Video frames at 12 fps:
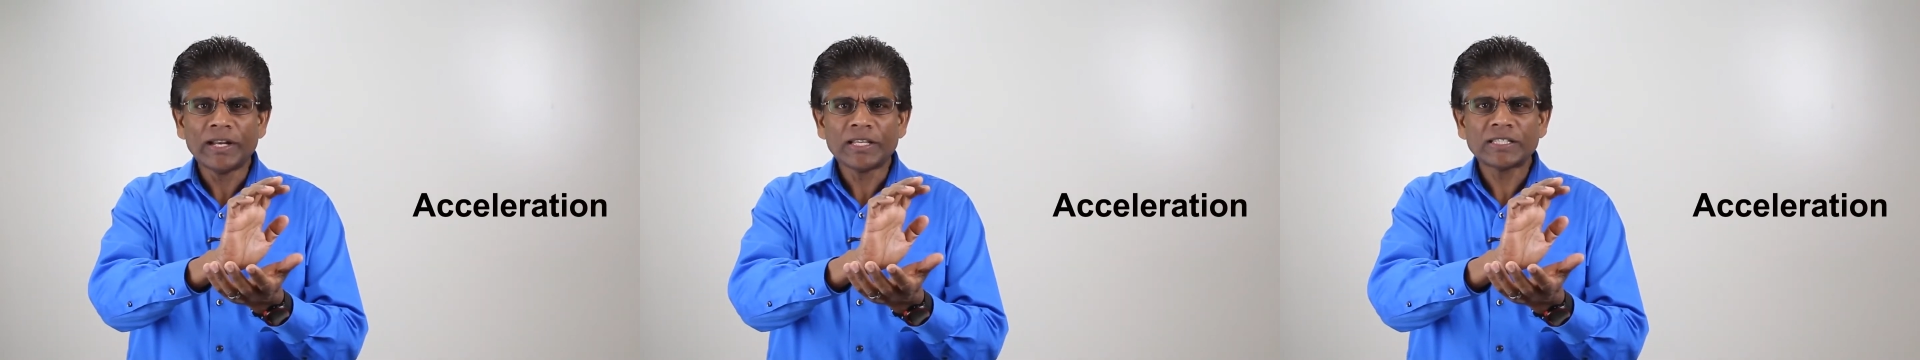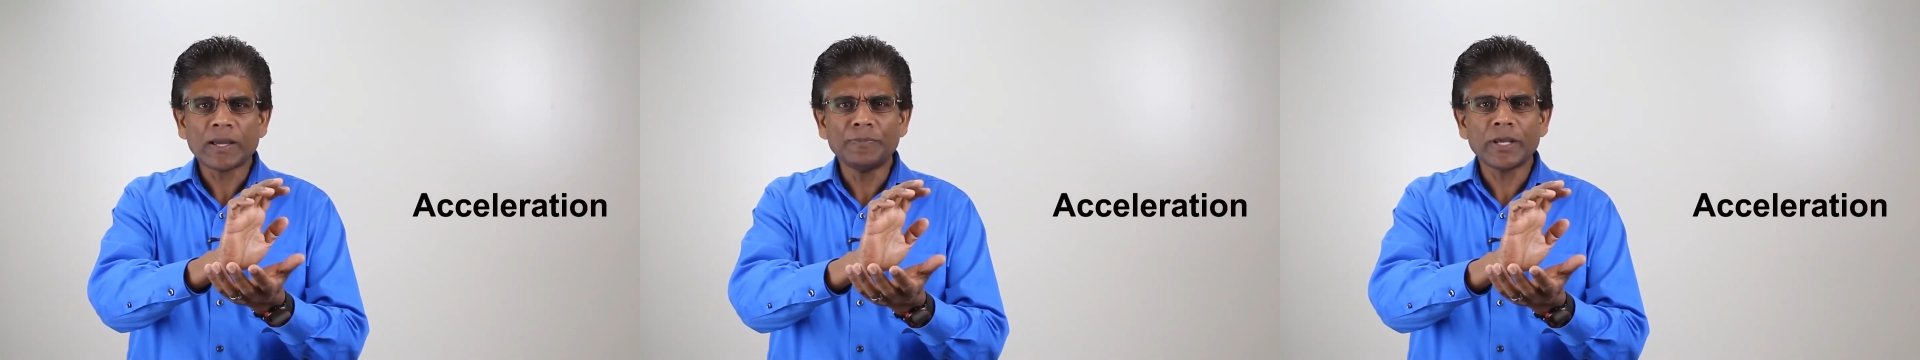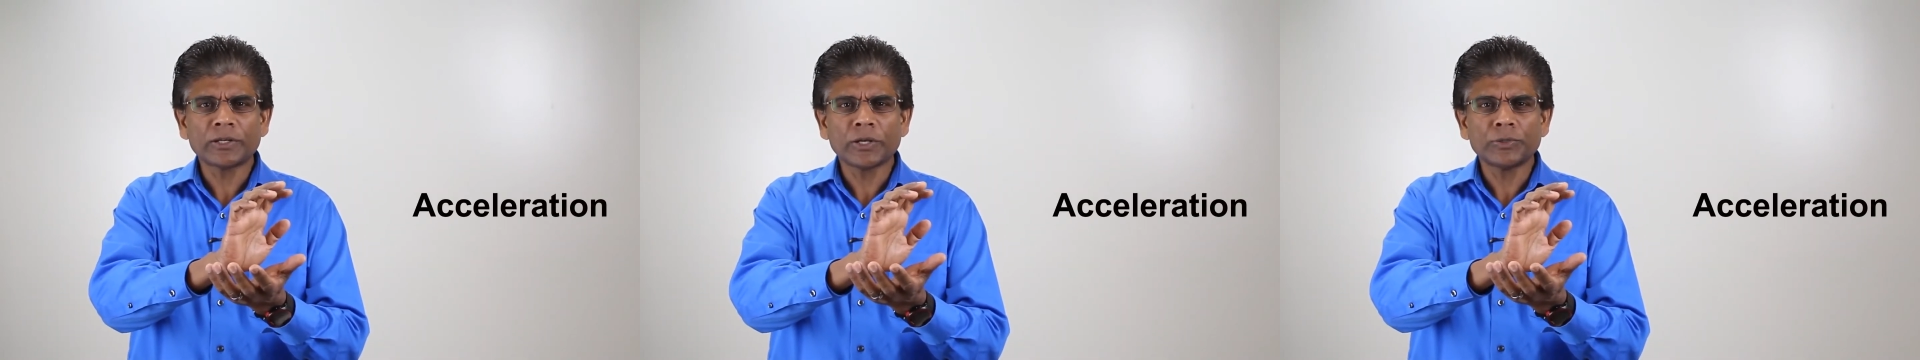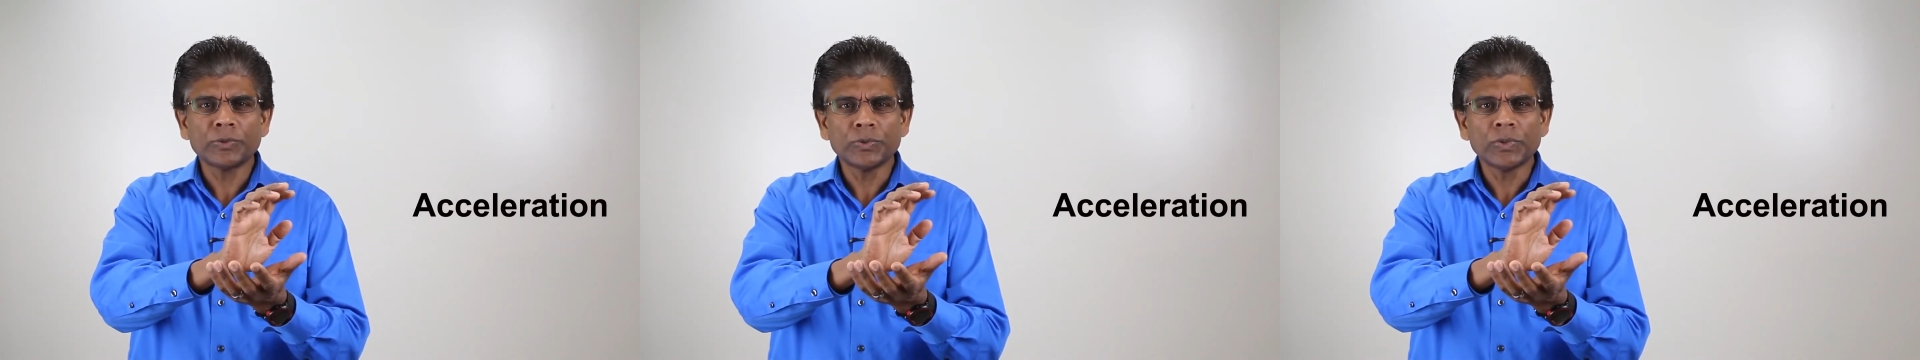it is
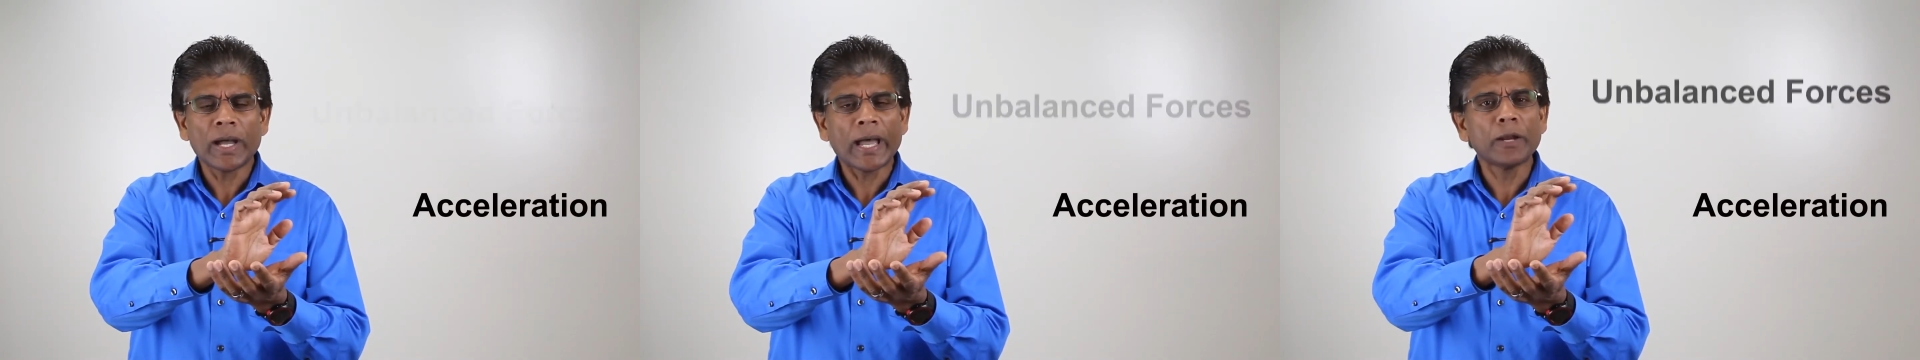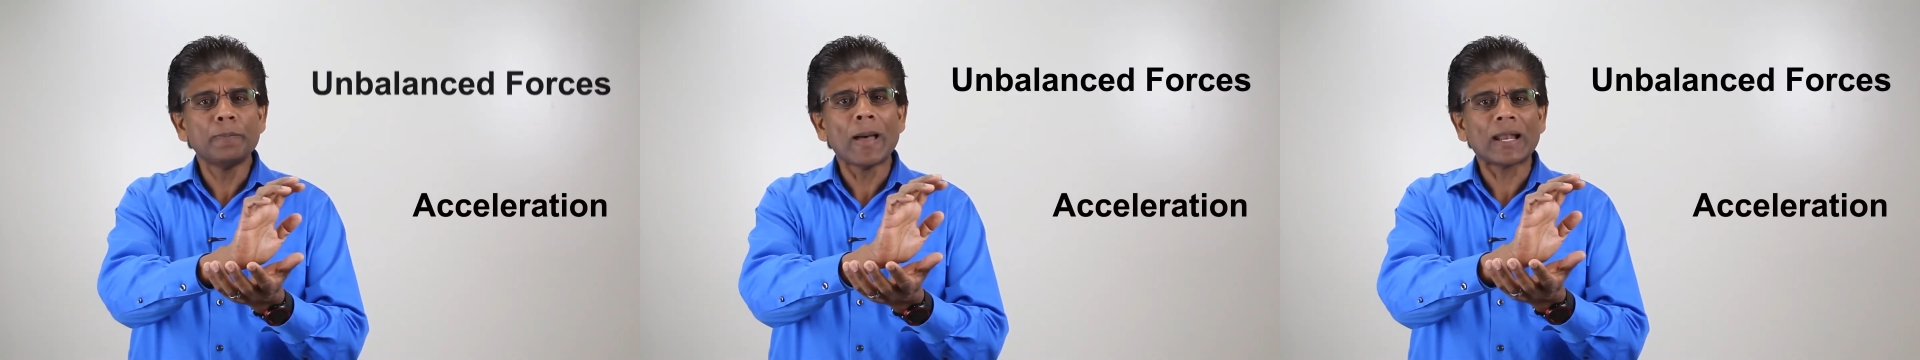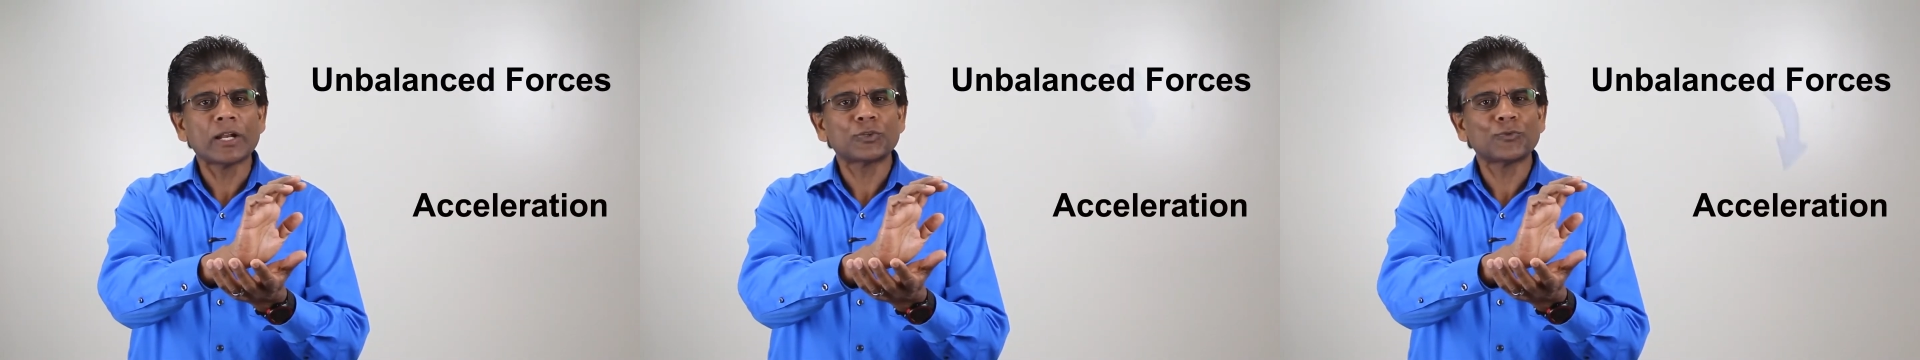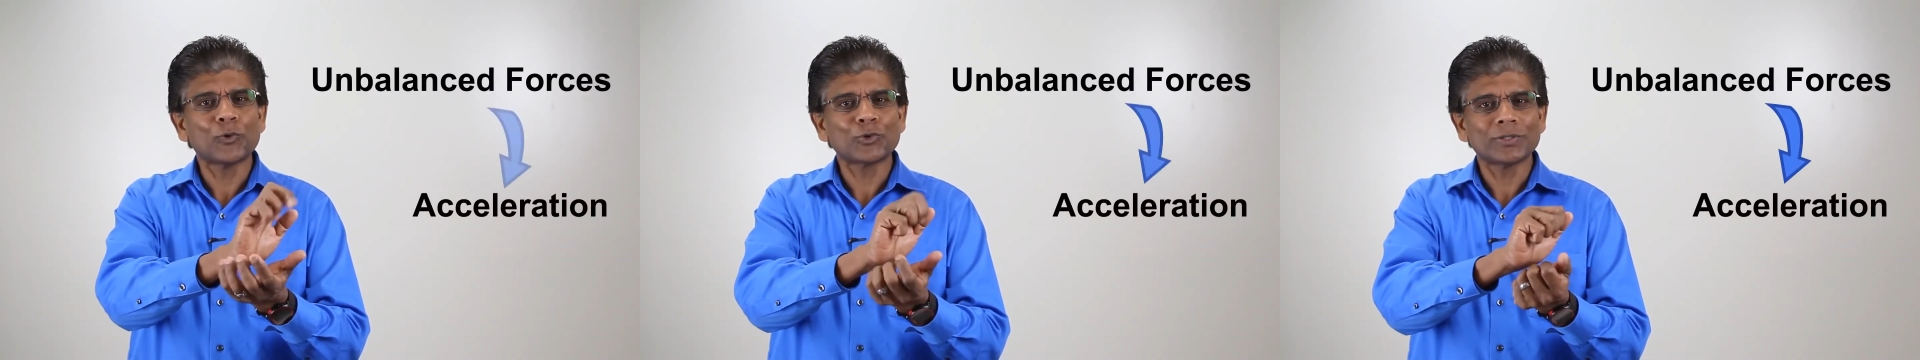subjected to
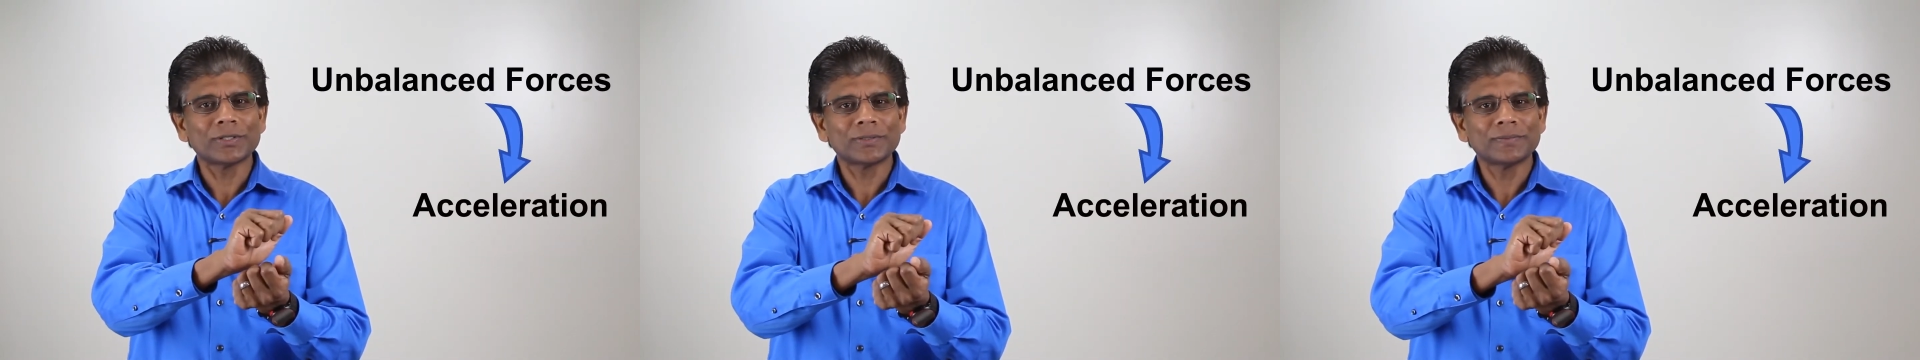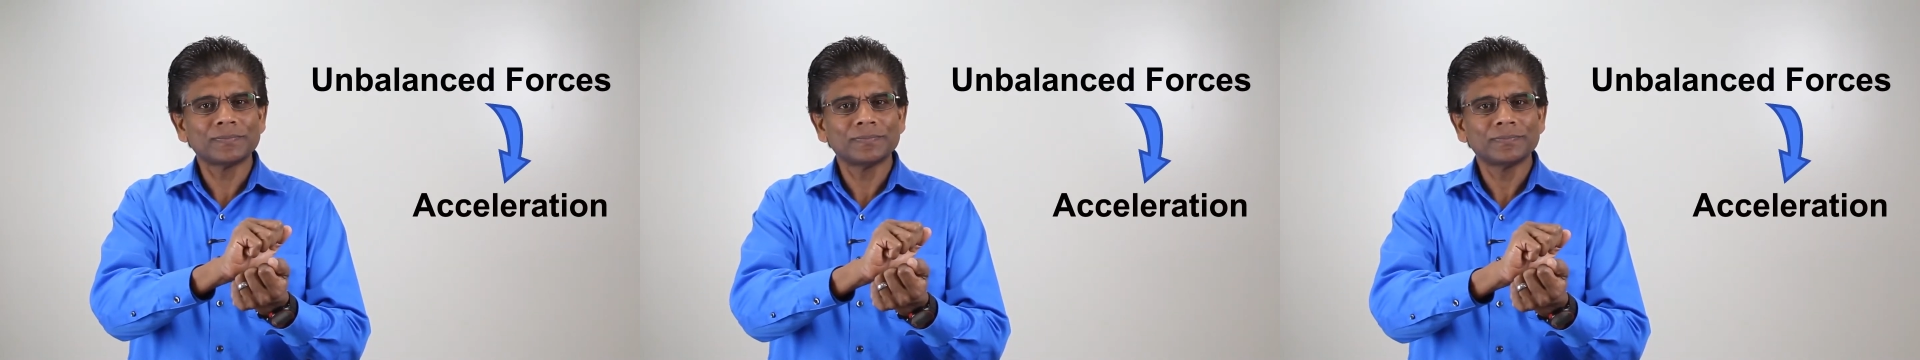unbalanced forces.